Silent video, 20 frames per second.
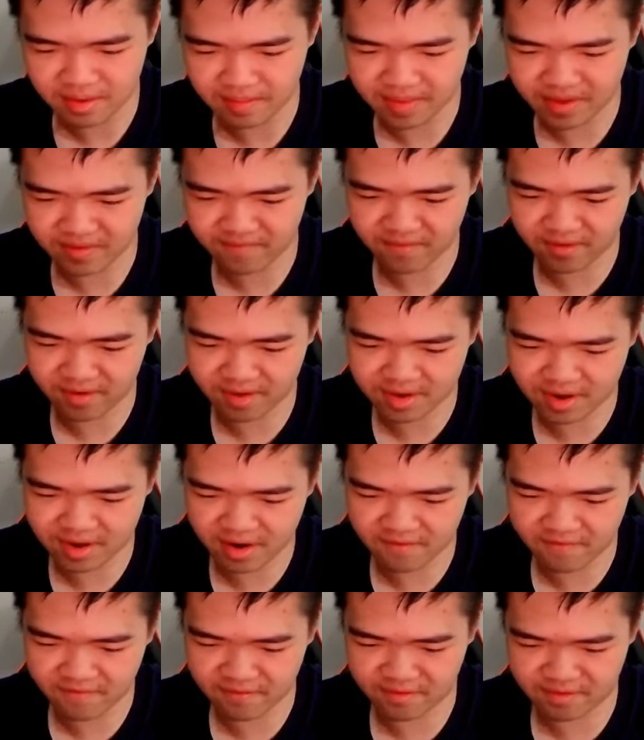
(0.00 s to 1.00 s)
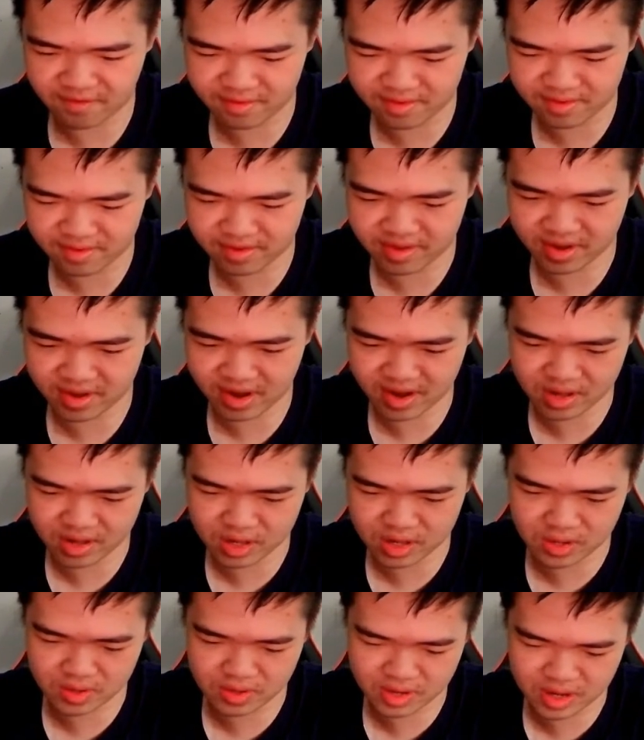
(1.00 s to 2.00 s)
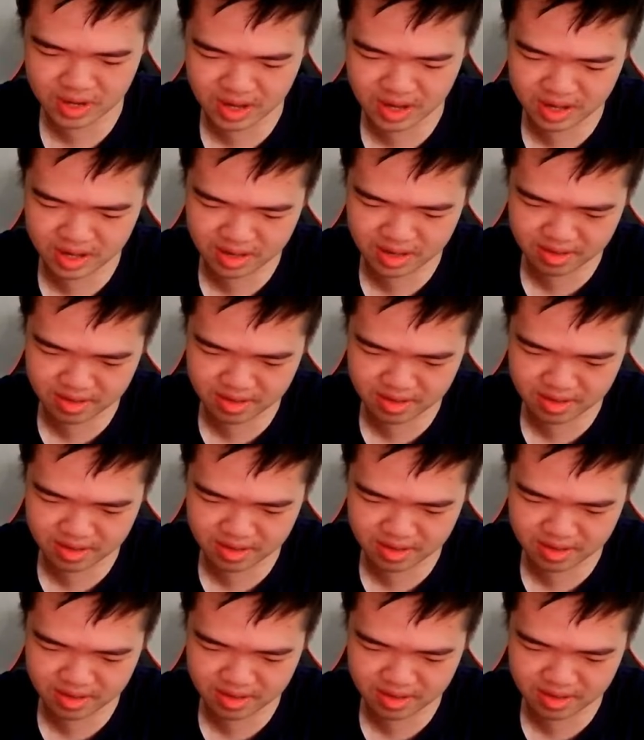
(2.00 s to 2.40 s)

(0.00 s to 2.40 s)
be very careful not to take,